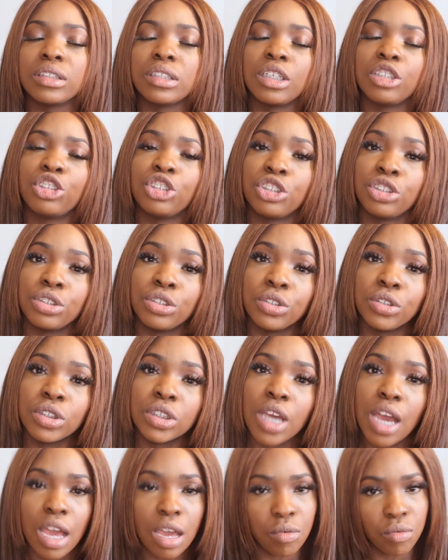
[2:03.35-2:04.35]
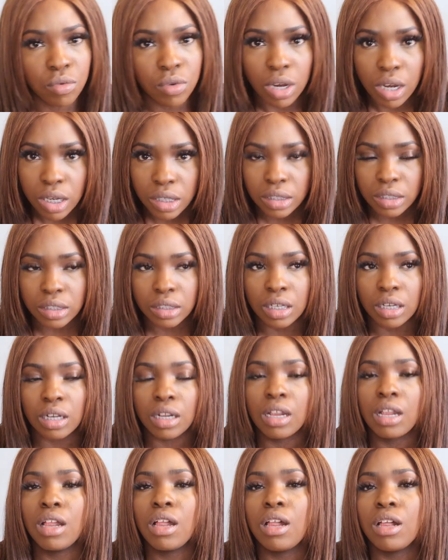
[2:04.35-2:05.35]
Stay tuned. I will
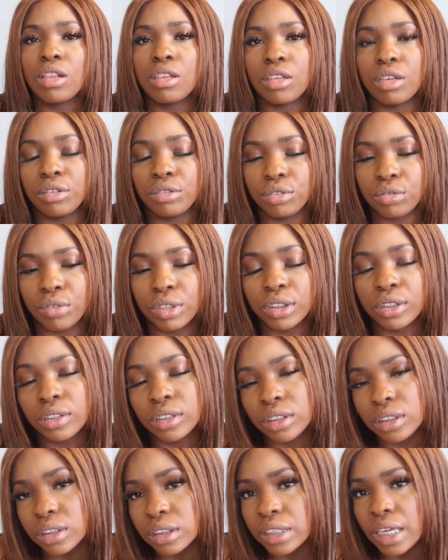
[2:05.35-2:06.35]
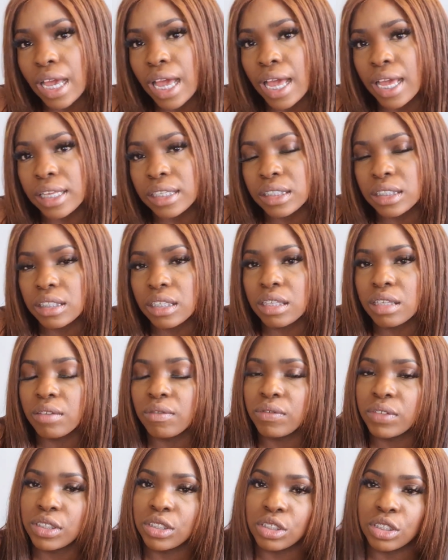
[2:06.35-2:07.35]
answer those questions as the
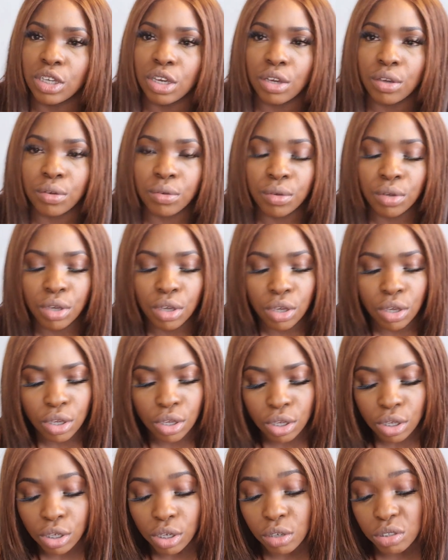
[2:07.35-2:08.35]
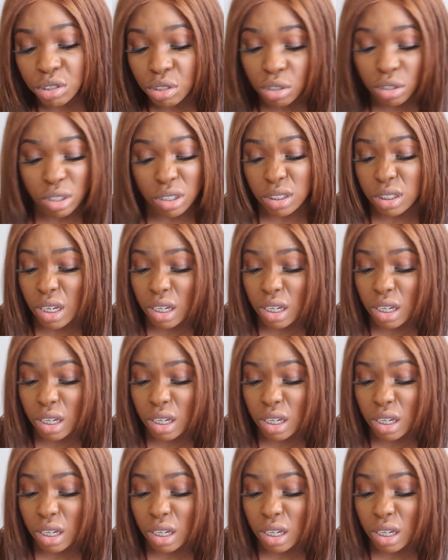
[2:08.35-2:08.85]
video goes on.